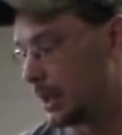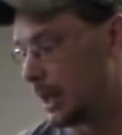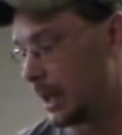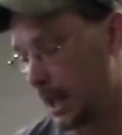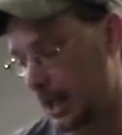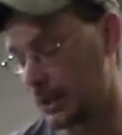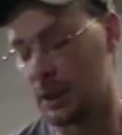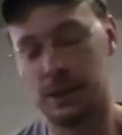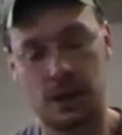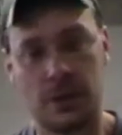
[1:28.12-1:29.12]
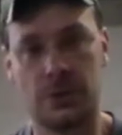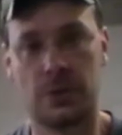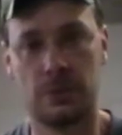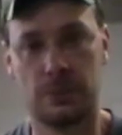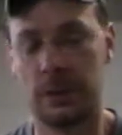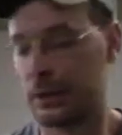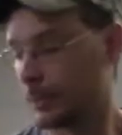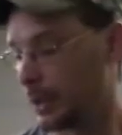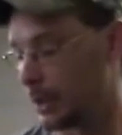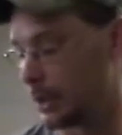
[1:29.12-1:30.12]
And actually it does
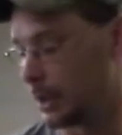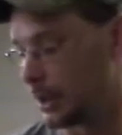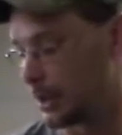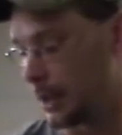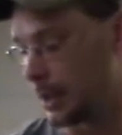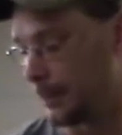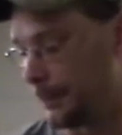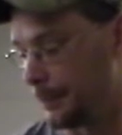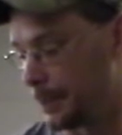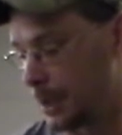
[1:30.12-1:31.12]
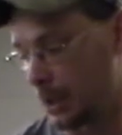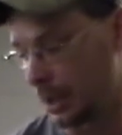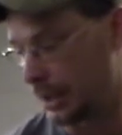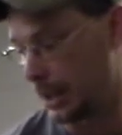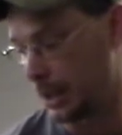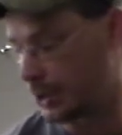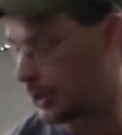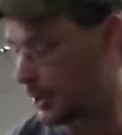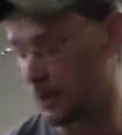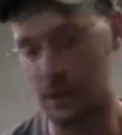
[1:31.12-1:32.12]
really good. Again, it's
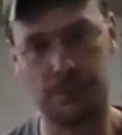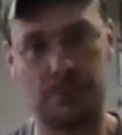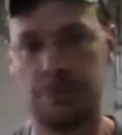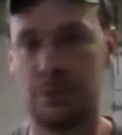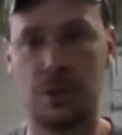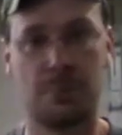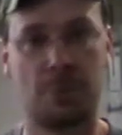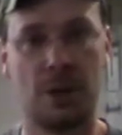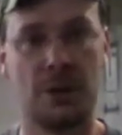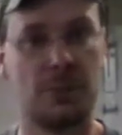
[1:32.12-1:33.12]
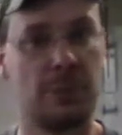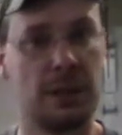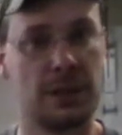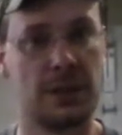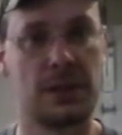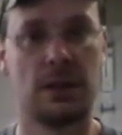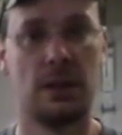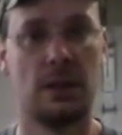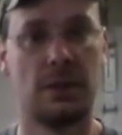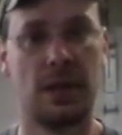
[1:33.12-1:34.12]
just parts and pieces
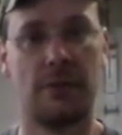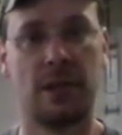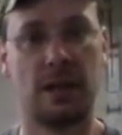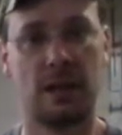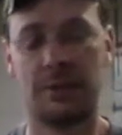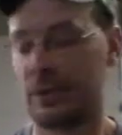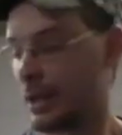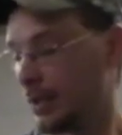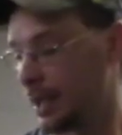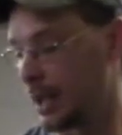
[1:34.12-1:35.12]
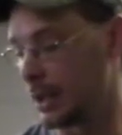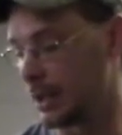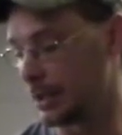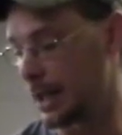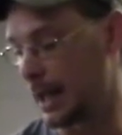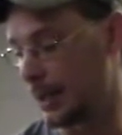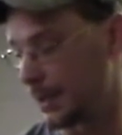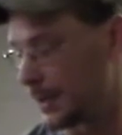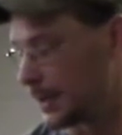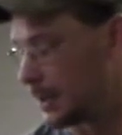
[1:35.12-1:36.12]
that I've got here at the
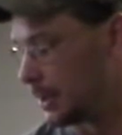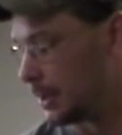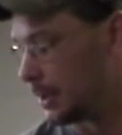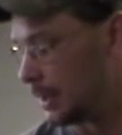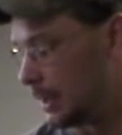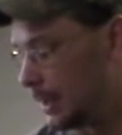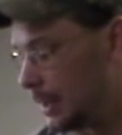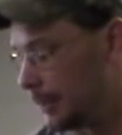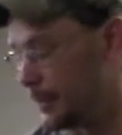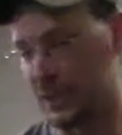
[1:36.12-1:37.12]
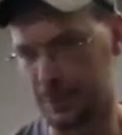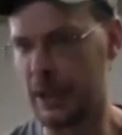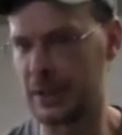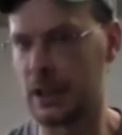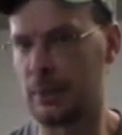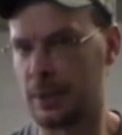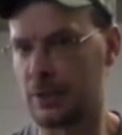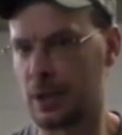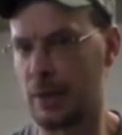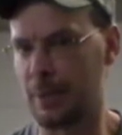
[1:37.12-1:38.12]
house. It's amazing how much
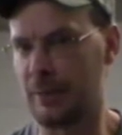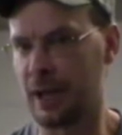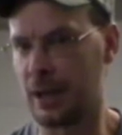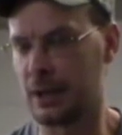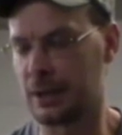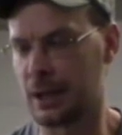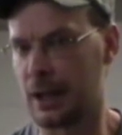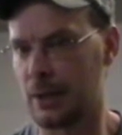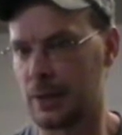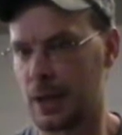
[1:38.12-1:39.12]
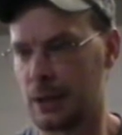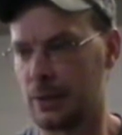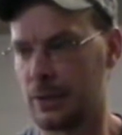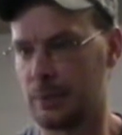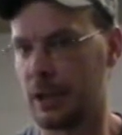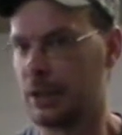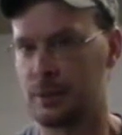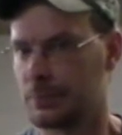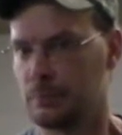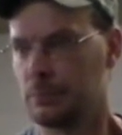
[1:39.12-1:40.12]
crap I've got here at the house that I use to make
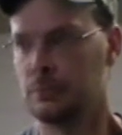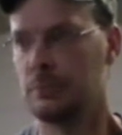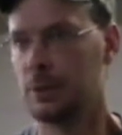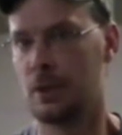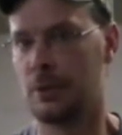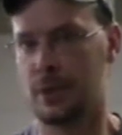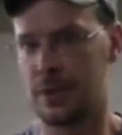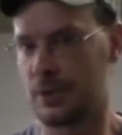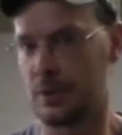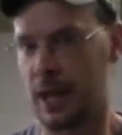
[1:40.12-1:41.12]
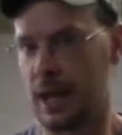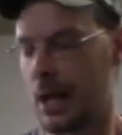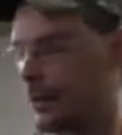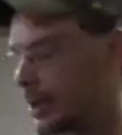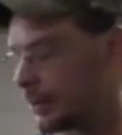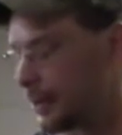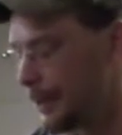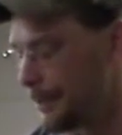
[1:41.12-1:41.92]
this or that out of.